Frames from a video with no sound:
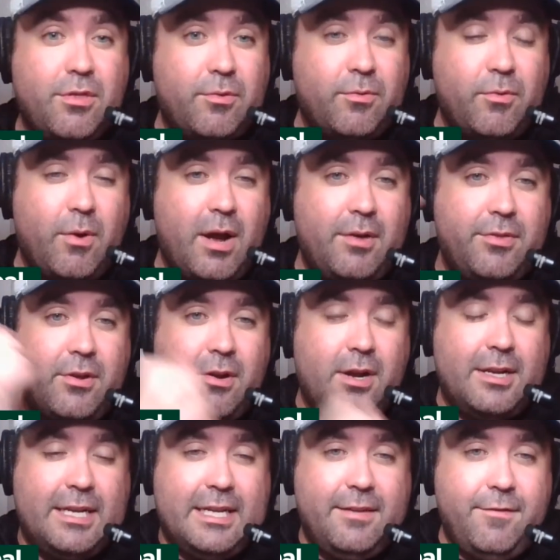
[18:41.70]
threw out there
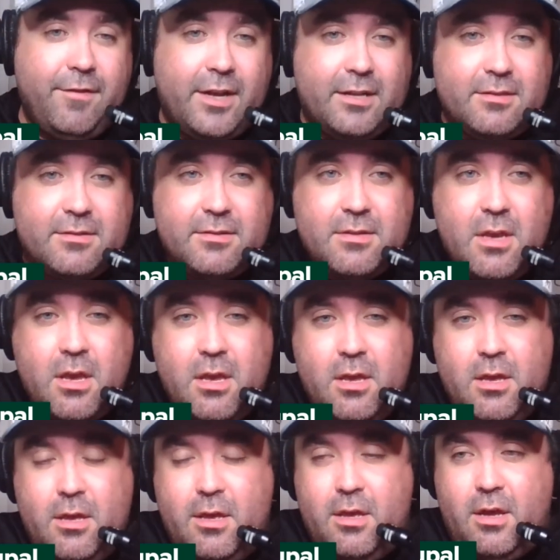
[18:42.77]
on defense,
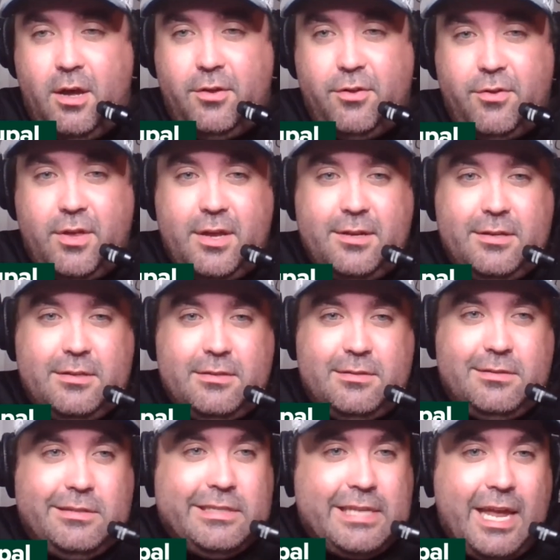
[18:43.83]
other than
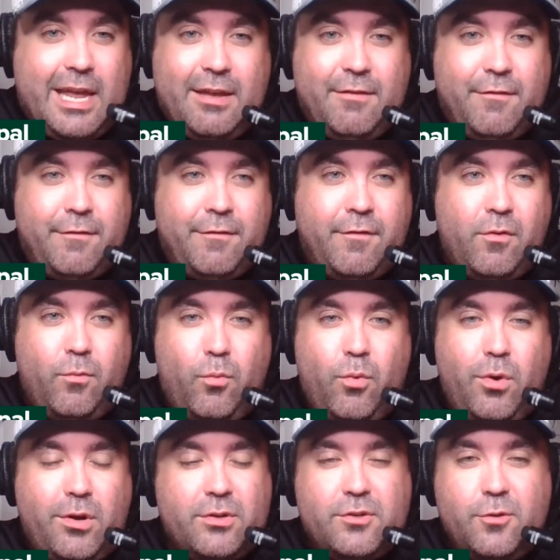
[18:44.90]
save
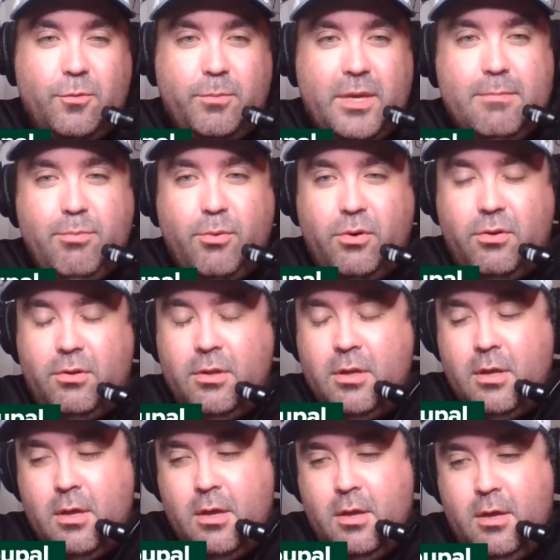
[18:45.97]
one or two people,
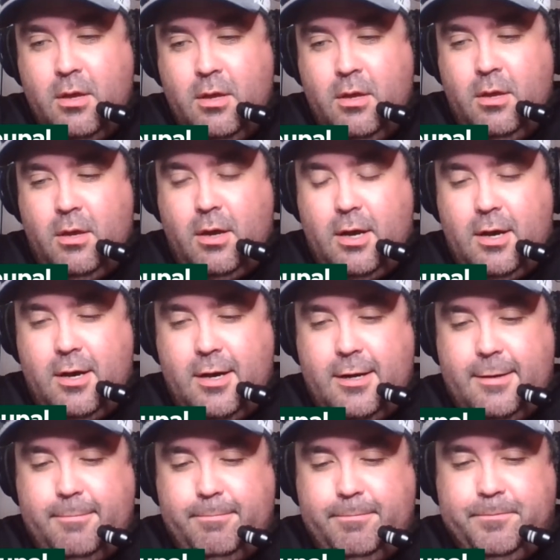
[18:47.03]

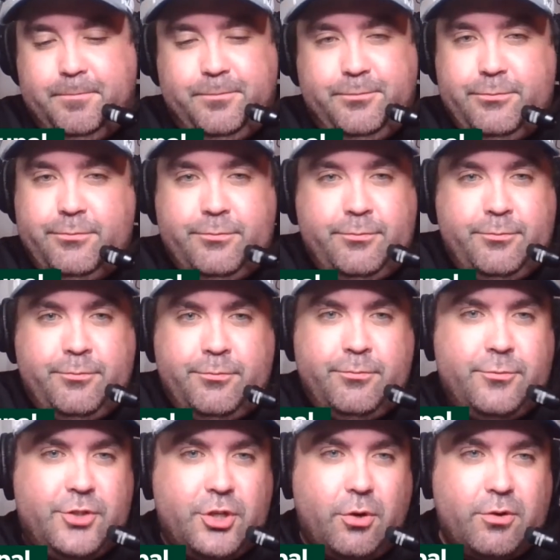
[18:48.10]
um,
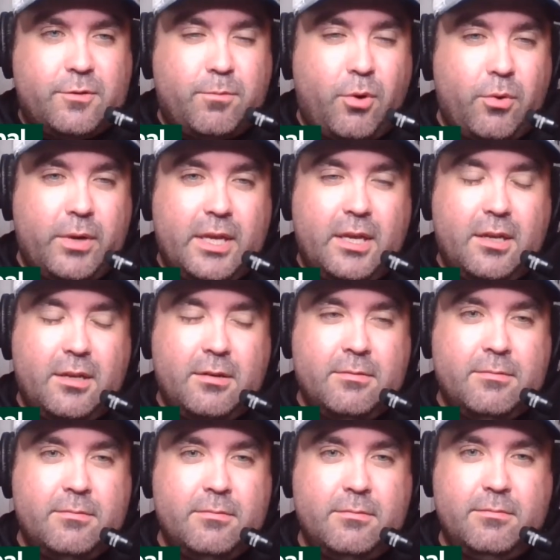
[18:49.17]
Jonas Brodin
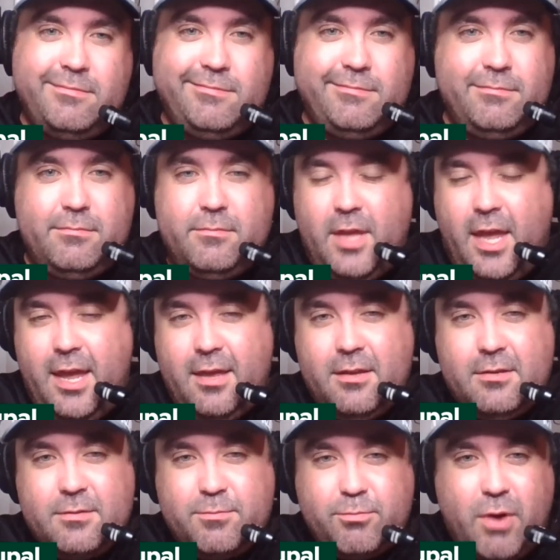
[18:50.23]

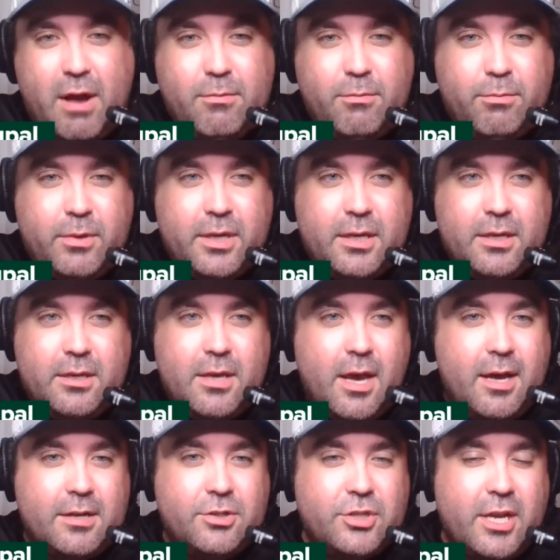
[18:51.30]
and probably
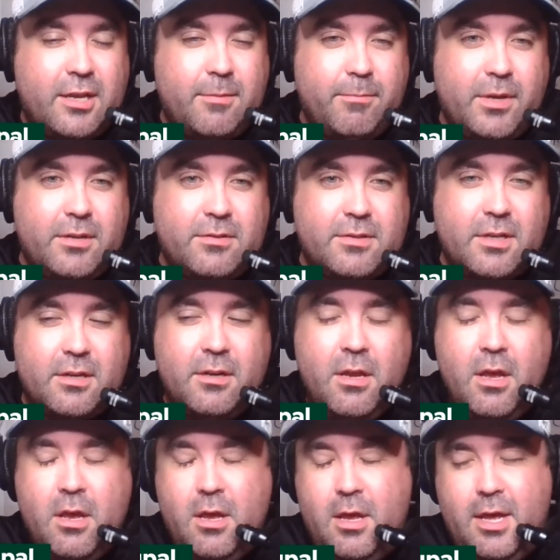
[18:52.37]
uh, Jacob Middleton.
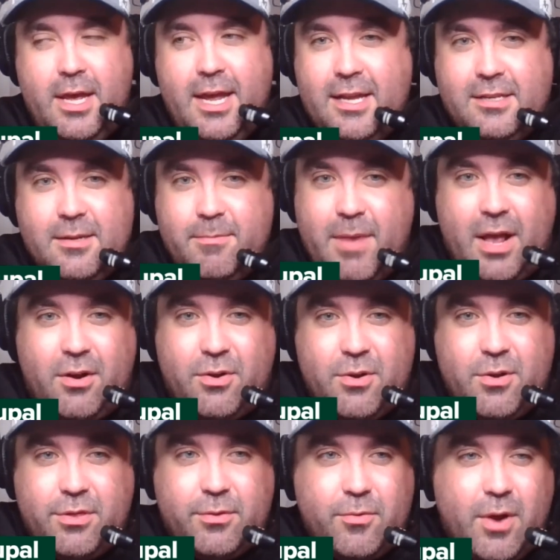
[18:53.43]
It didn't matter who
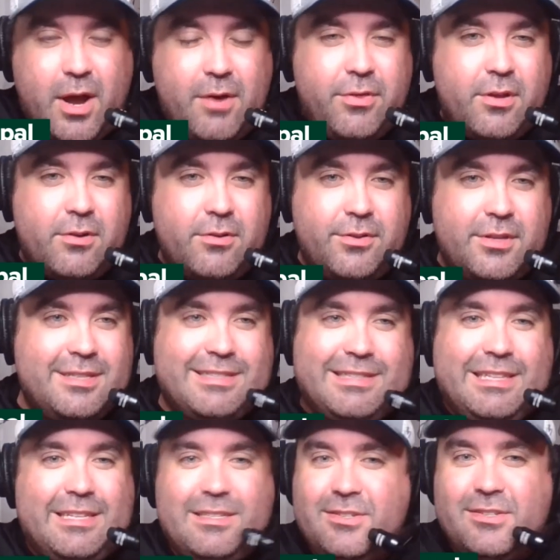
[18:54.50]
you threw out there.
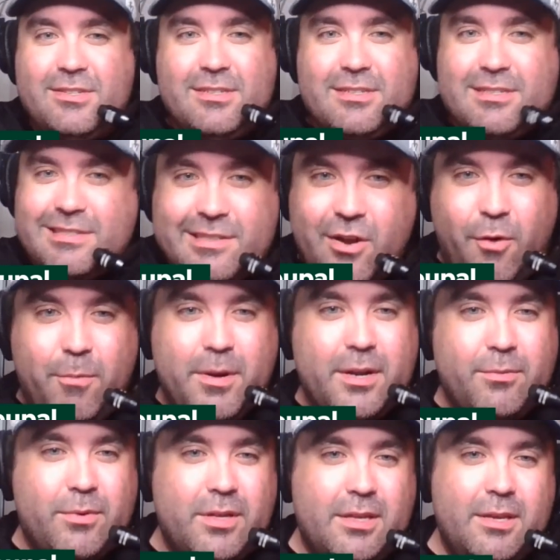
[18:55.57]
They just, nobody
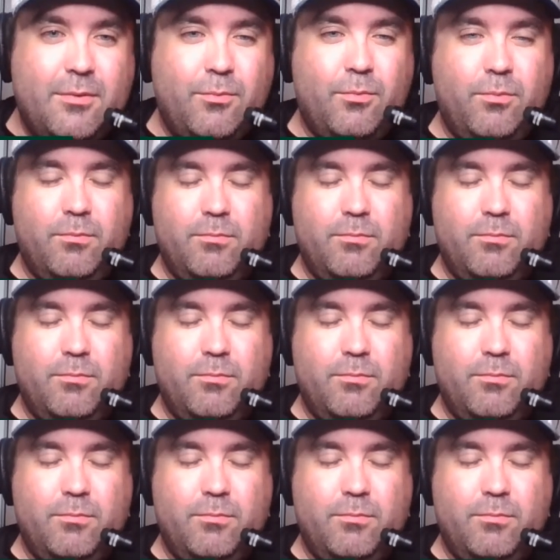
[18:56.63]
really